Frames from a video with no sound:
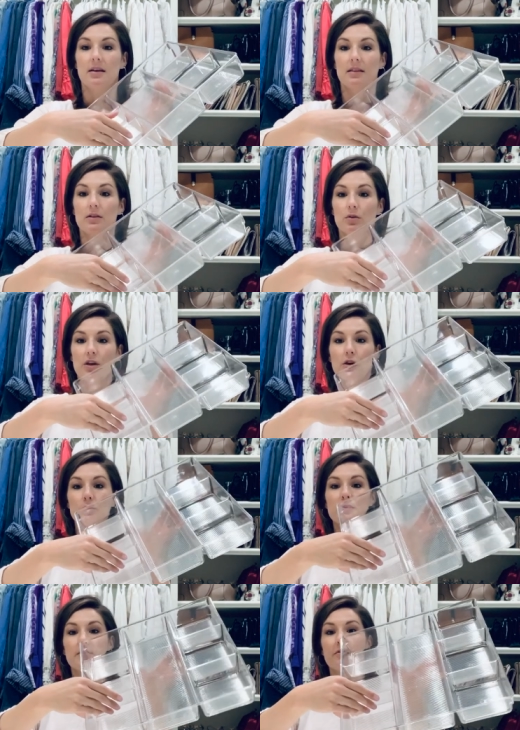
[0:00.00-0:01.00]
little
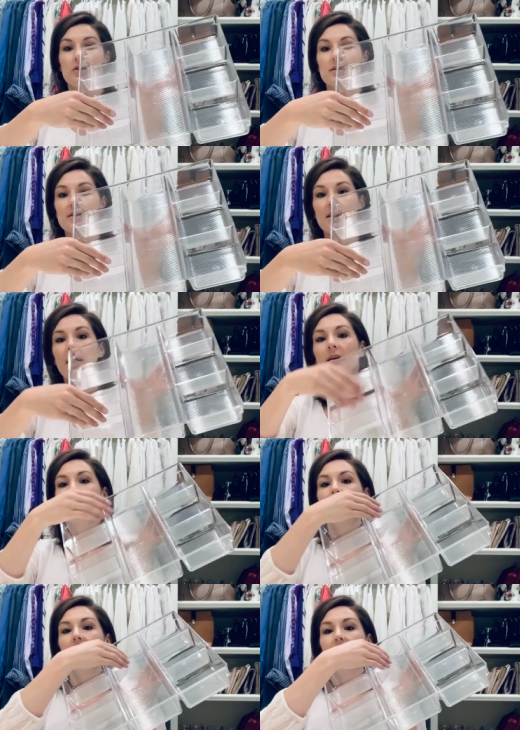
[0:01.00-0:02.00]
cubes, if you can see that.
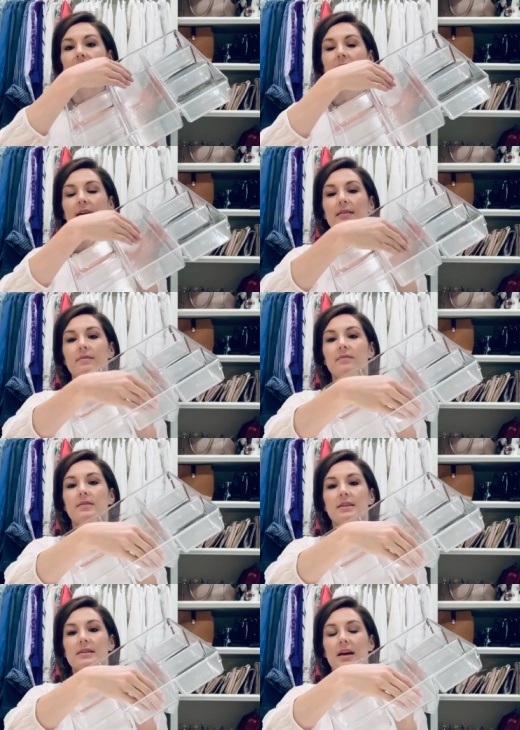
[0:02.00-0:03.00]
And then
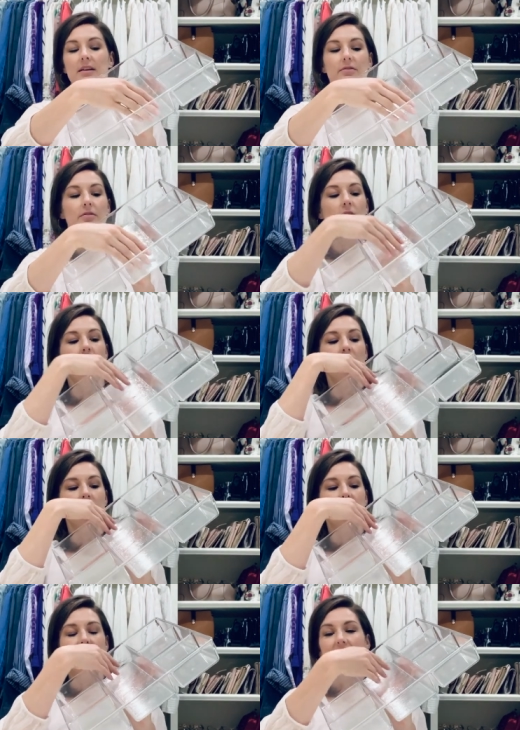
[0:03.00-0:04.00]
these kind of
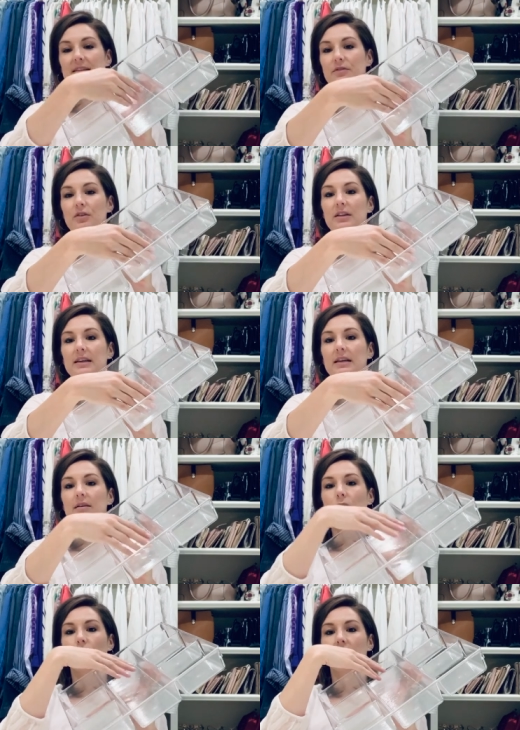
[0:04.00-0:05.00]
stack differently
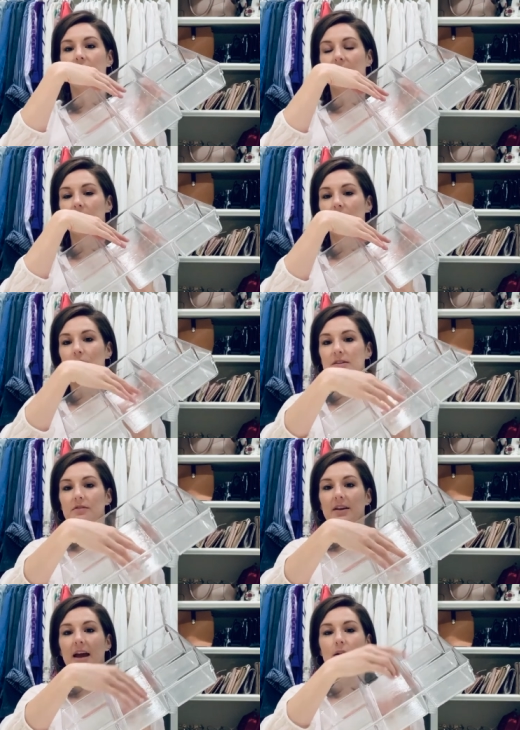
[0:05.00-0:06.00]
or they can be for a
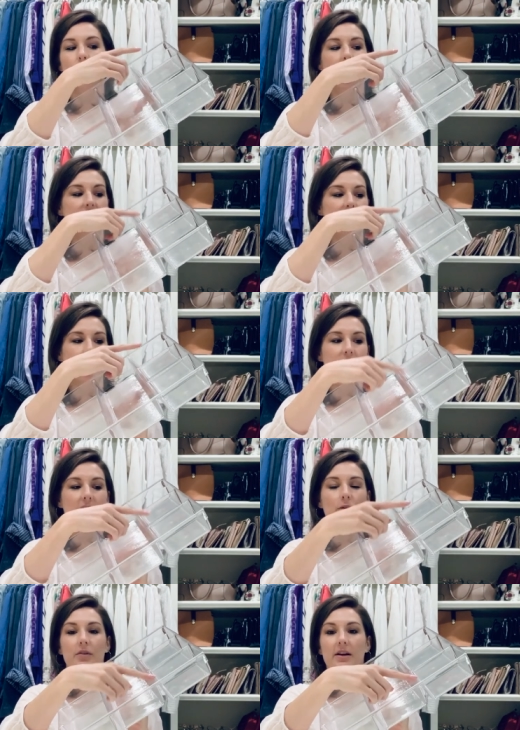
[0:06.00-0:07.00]
different category. Same
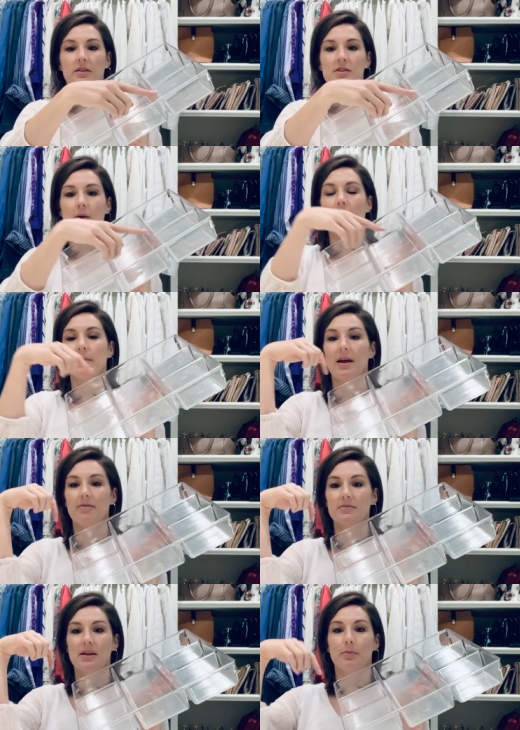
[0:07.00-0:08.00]
thing over here. So how we have
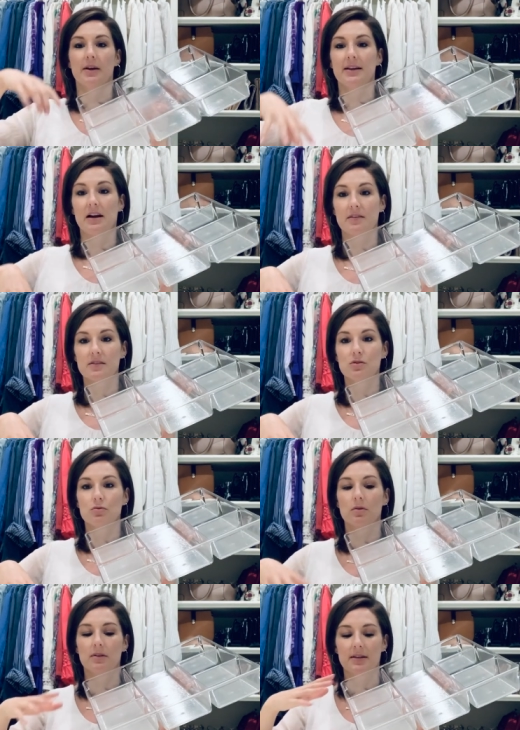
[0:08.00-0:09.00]
them separated out in this
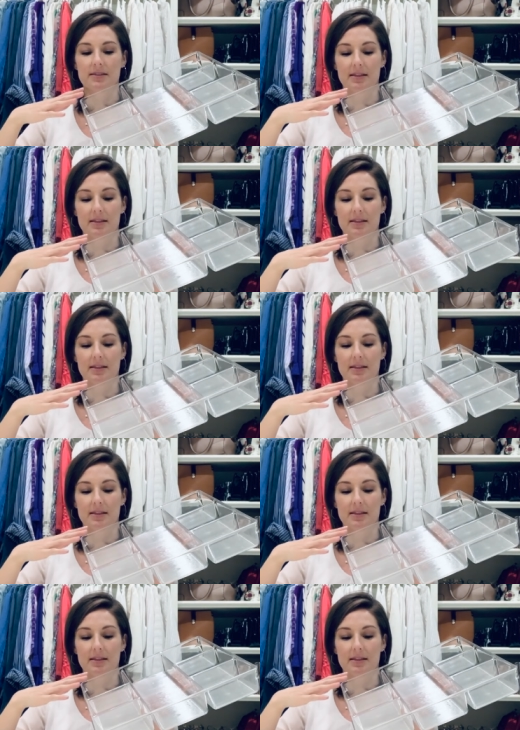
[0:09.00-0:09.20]
drawer is